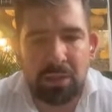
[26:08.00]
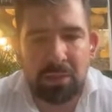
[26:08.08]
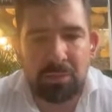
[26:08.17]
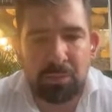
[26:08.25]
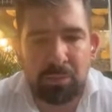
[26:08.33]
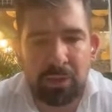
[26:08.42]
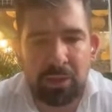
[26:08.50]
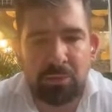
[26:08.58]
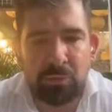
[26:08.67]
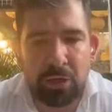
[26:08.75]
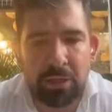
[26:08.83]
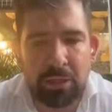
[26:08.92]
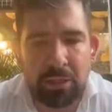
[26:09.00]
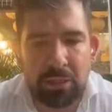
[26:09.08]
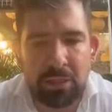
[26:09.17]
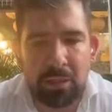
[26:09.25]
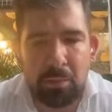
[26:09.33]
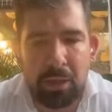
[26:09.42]
this
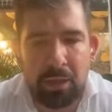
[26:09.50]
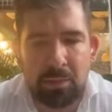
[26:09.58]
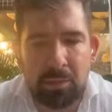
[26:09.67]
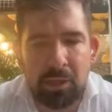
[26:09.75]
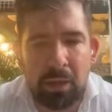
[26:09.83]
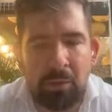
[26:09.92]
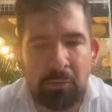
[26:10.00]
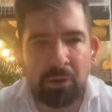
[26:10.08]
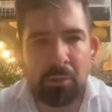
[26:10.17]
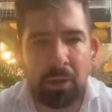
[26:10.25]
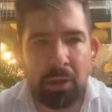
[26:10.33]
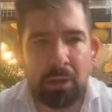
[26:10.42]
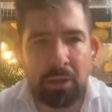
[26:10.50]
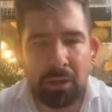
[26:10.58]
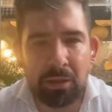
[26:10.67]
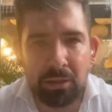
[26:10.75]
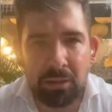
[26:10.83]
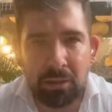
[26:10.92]
process, the banks became even bigger,
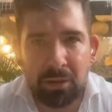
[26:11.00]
